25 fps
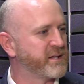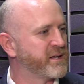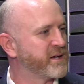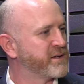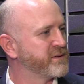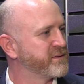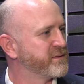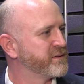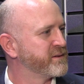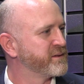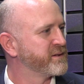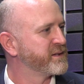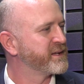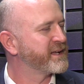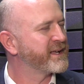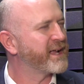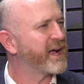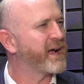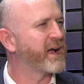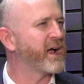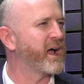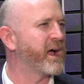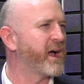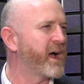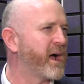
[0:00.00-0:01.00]

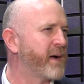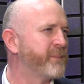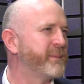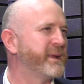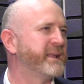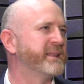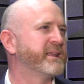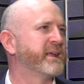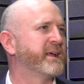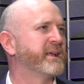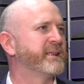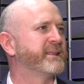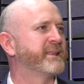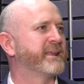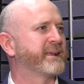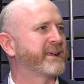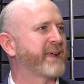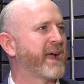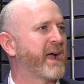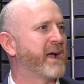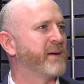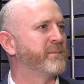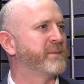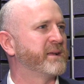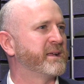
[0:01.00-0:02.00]
The
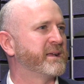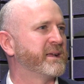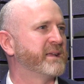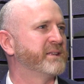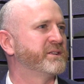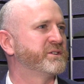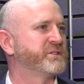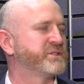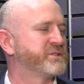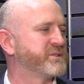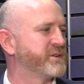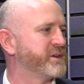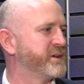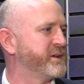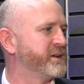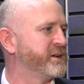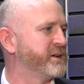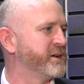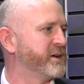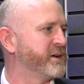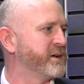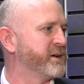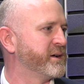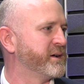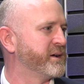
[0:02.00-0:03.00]
gambling industry
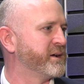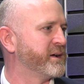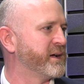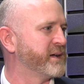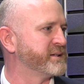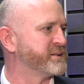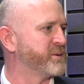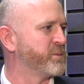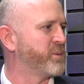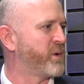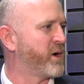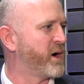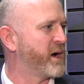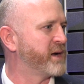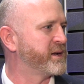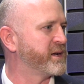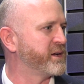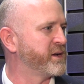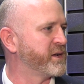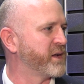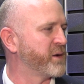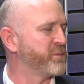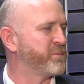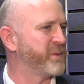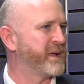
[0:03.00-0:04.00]
as a wider,
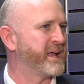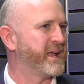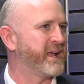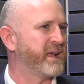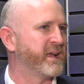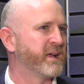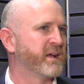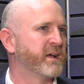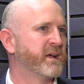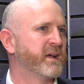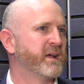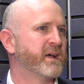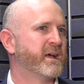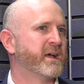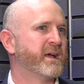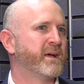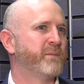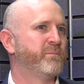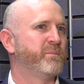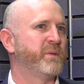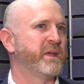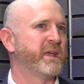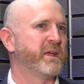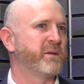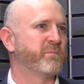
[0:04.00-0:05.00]
being
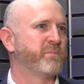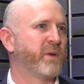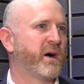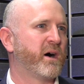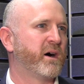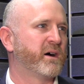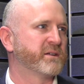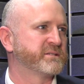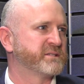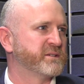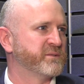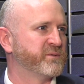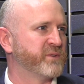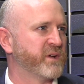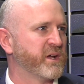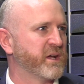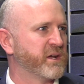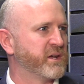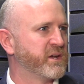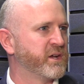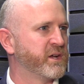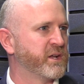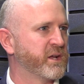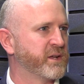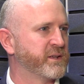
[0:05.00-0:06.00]
part of it.
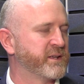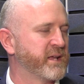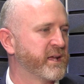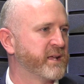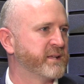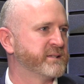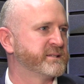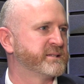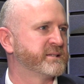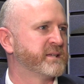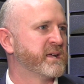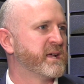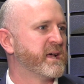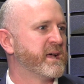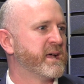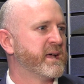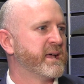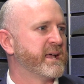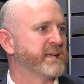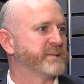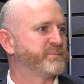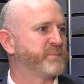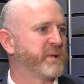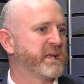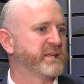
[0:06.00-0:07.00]
There's
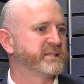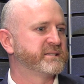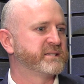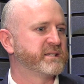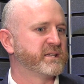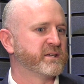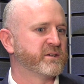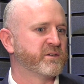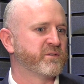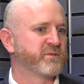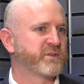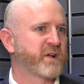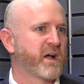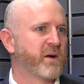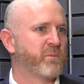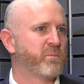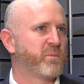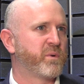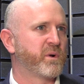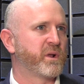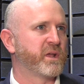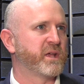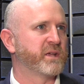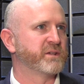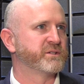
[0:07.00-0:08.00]
plenty of
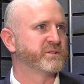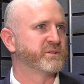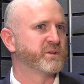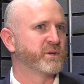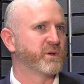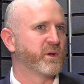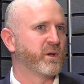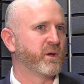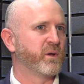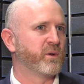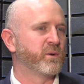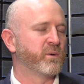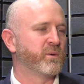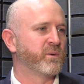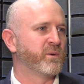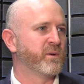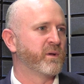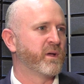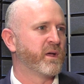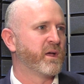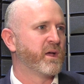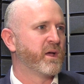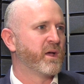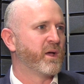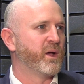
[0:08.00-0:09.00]
companies who
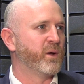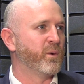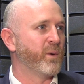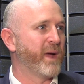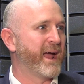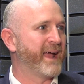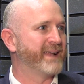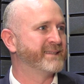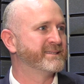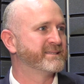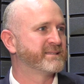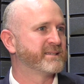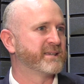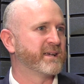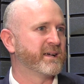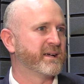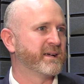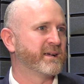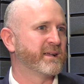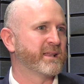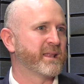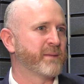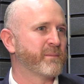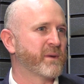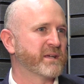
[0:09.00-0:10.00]

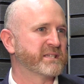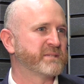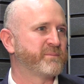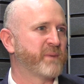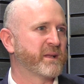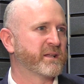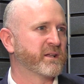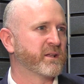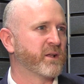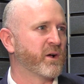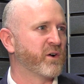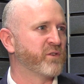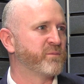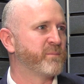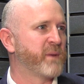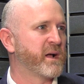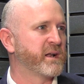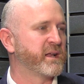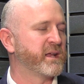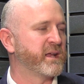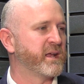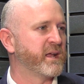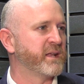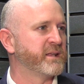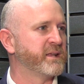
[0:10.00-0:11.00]
enter. They might spend a lot of
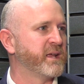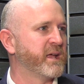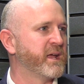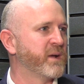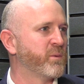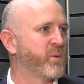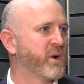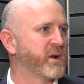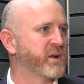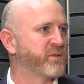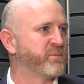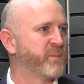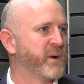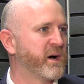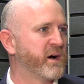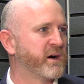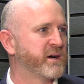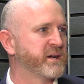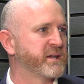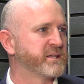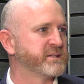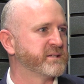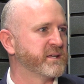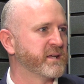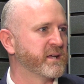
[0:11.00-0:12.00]
money in year 1 of
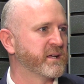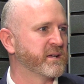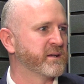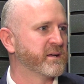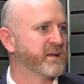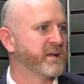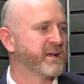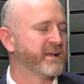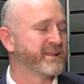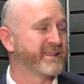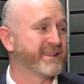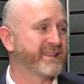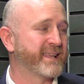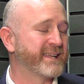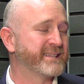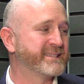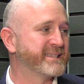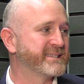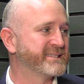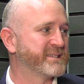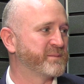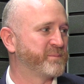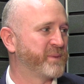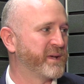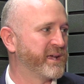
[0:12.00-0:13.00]
marketing, and they
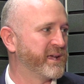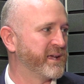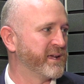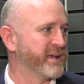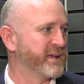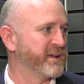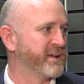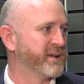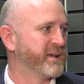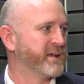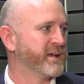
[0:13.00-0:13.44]
disappear.